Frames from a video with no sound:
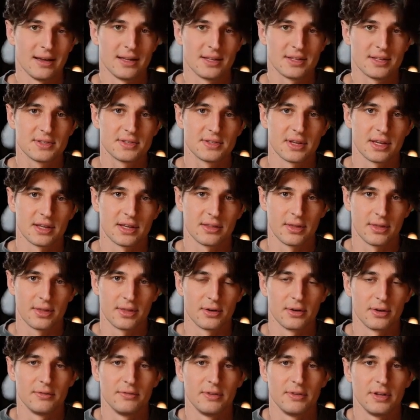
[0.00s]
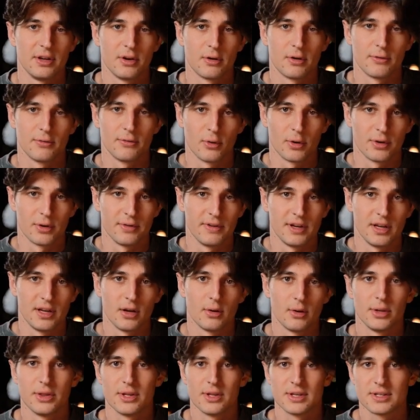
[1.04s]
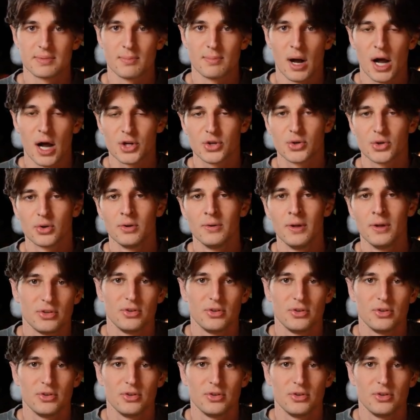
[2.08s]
It's like the third video or fourth video in this module.